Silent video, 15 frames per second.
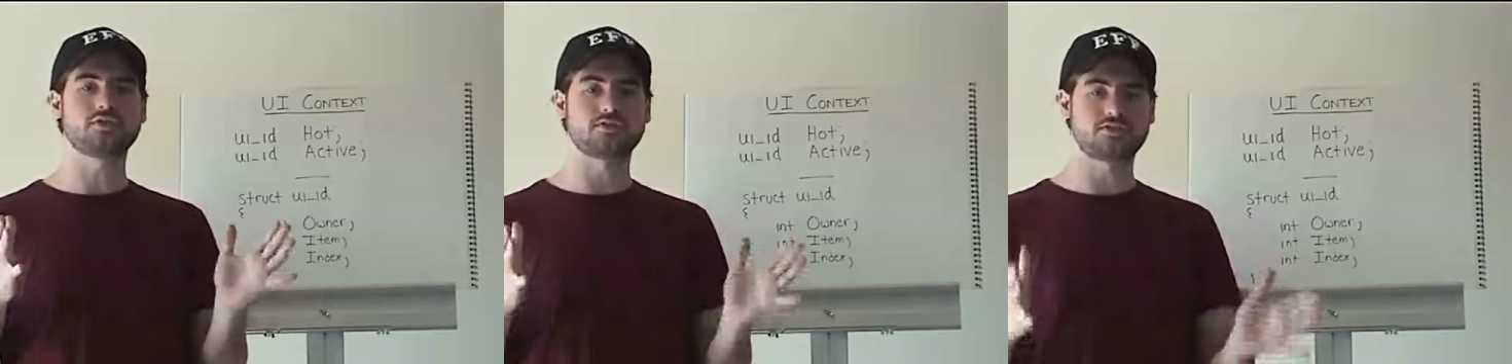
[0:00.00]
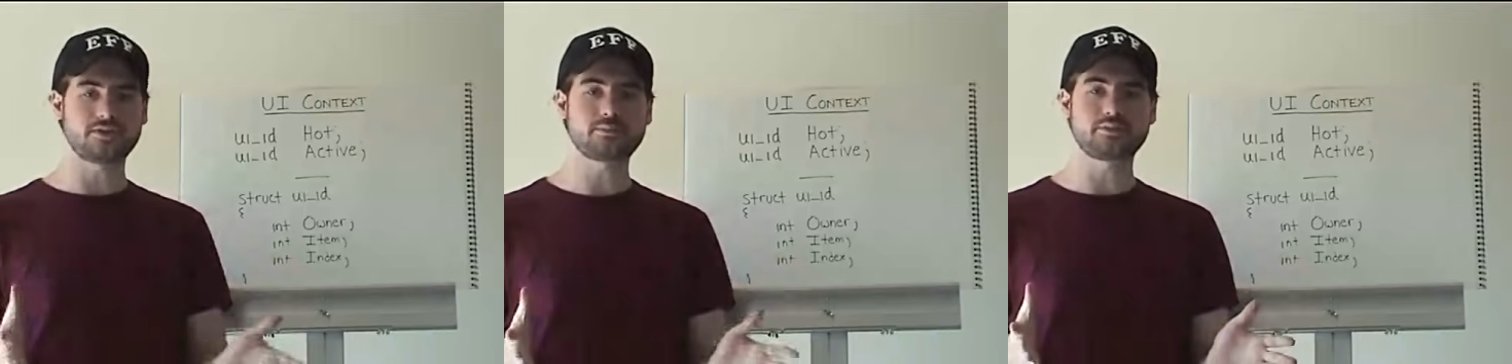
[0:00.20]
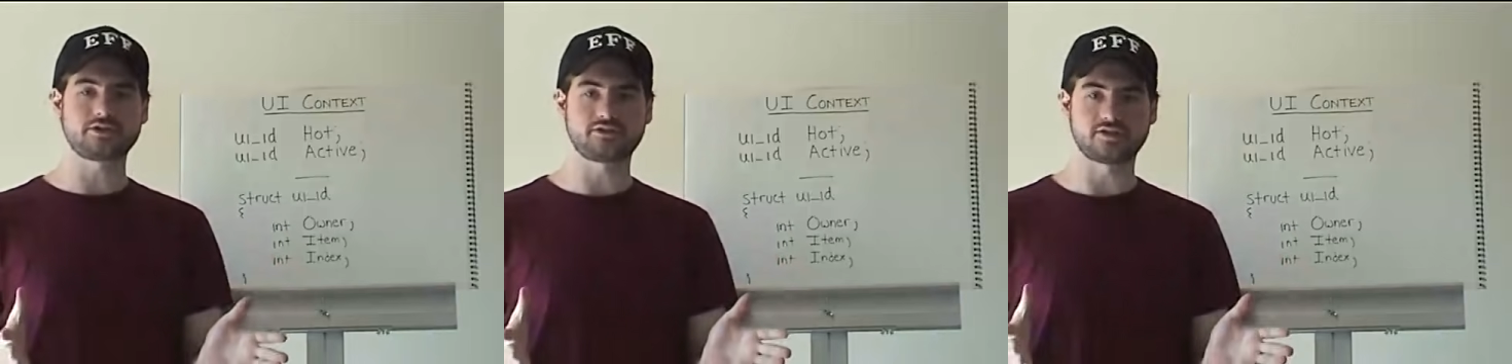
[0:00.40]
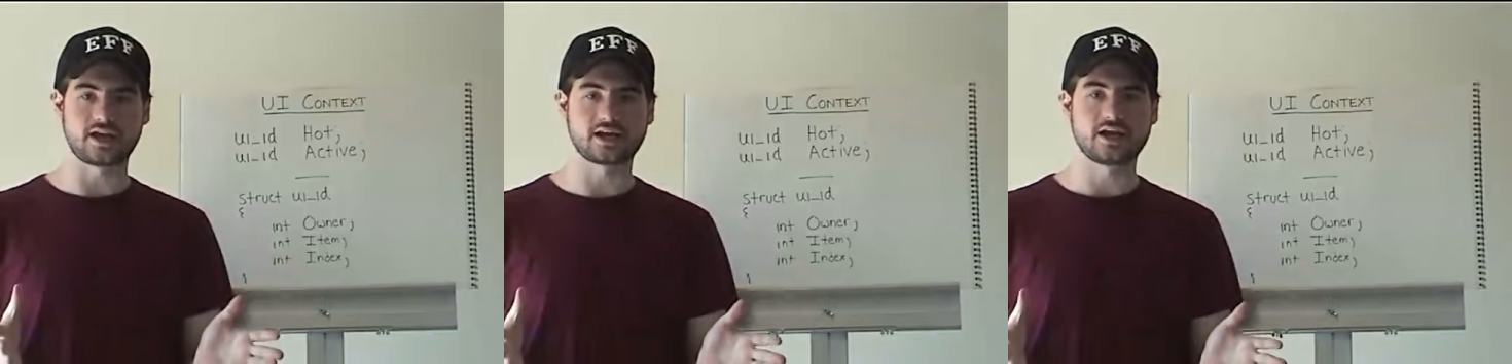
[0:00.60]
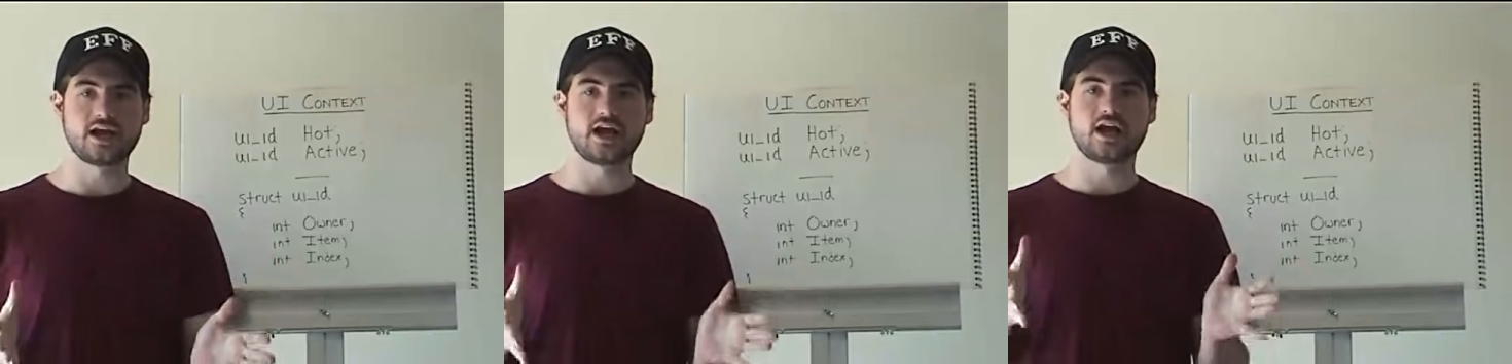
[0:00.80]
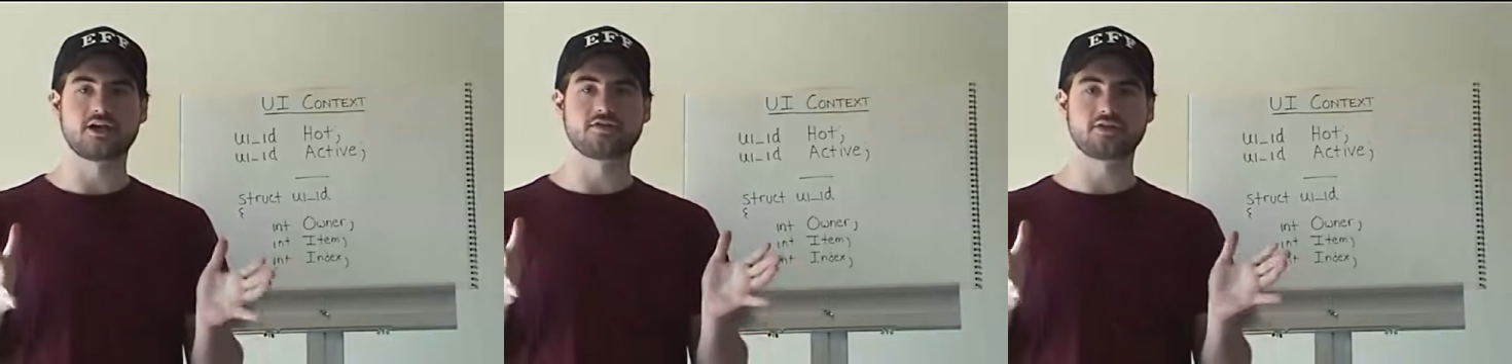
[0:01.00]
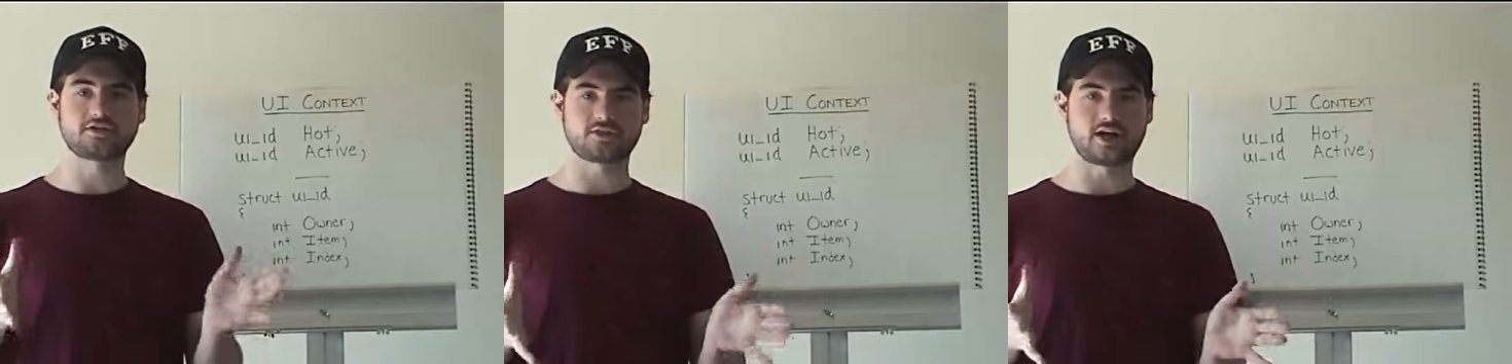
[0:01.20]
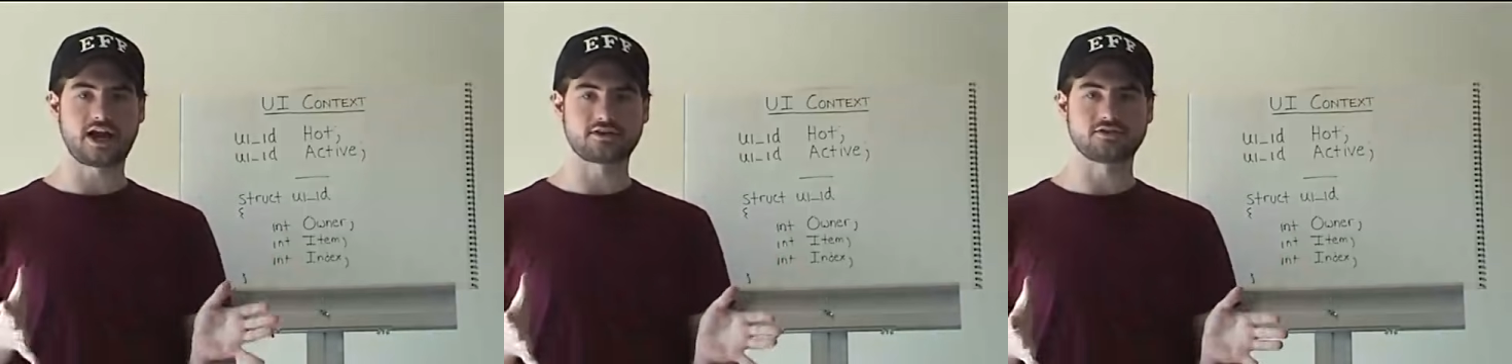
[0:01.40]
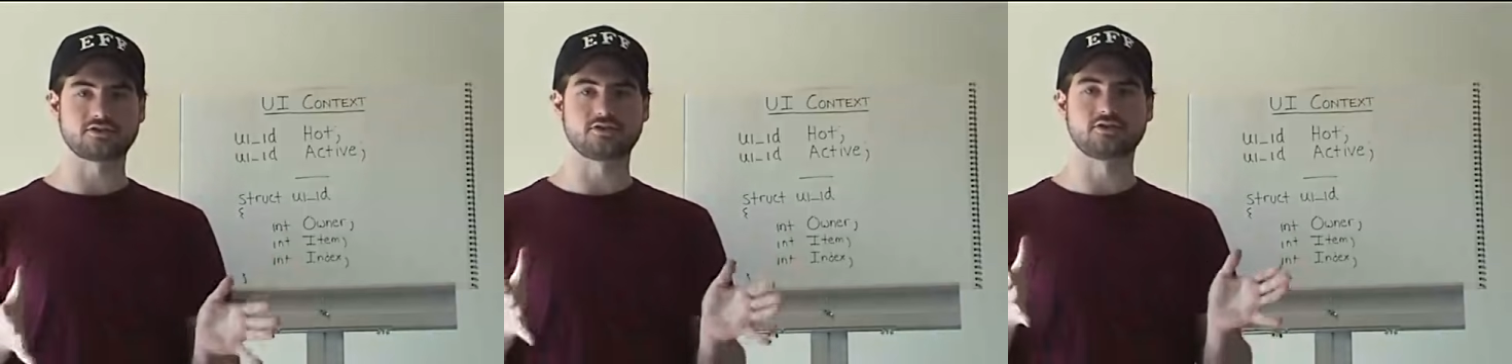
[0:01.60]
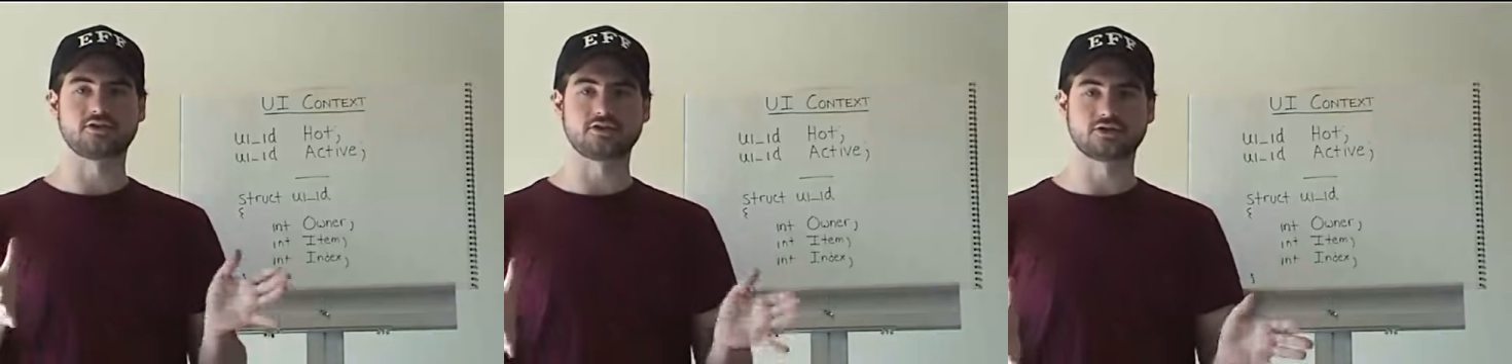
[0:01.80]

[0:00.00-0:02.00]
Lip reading: over the simplest set of interactions that you